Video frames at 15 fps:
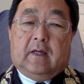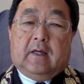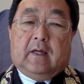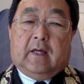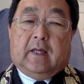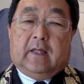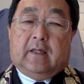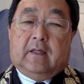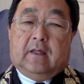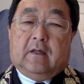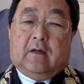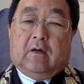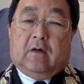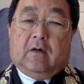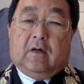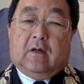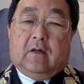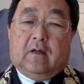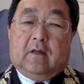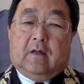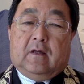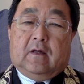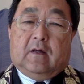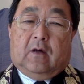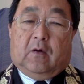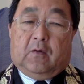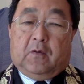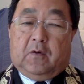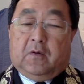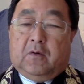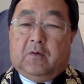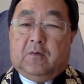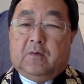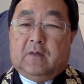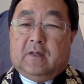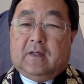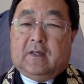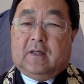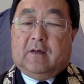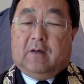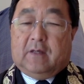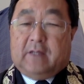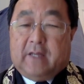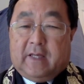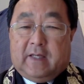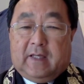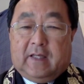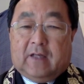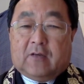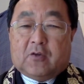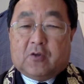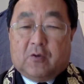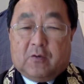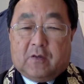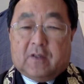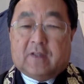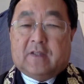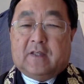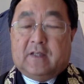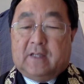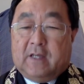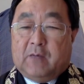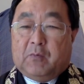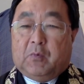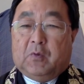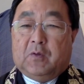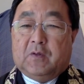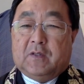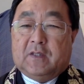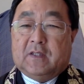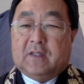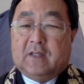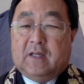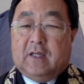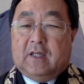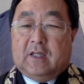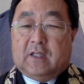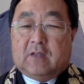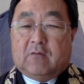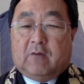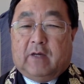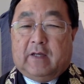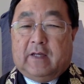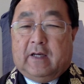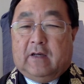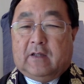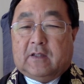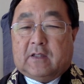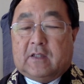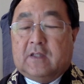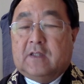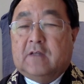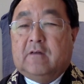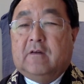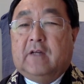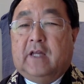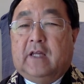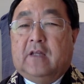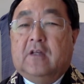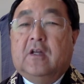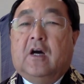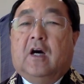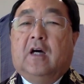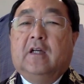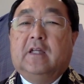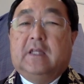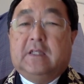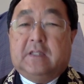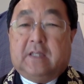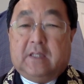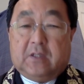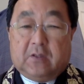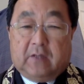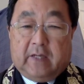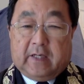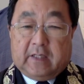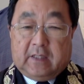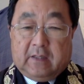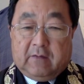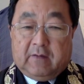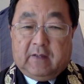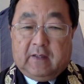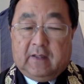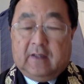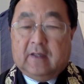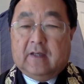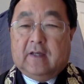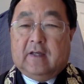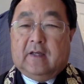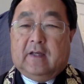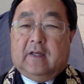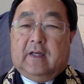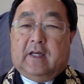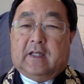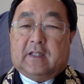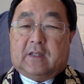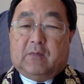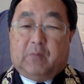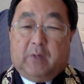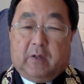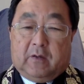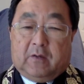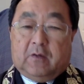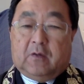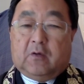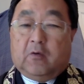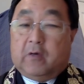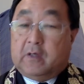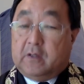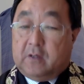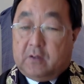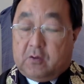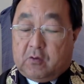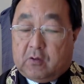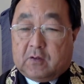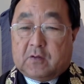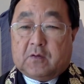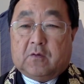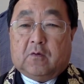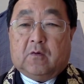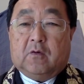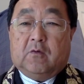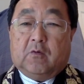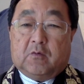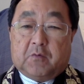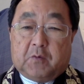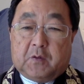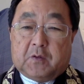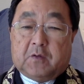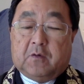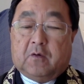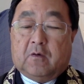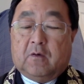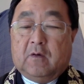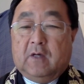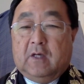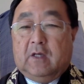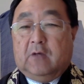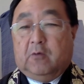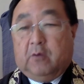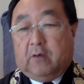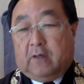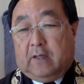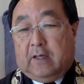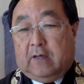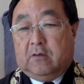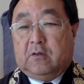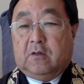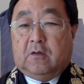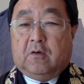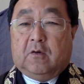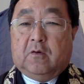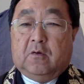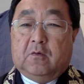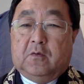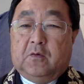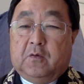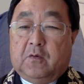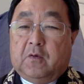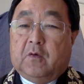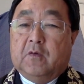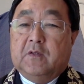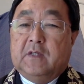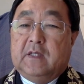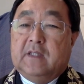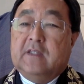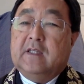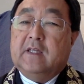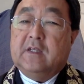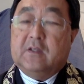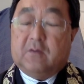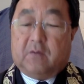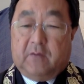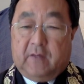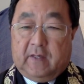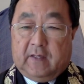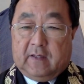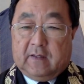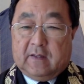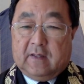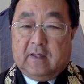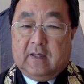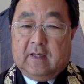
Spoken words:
And although, attending churches and temples is right now, it's considered a non-essential activity as compared to going to the drugstore, grocery store. We're allowed to go do those essential things.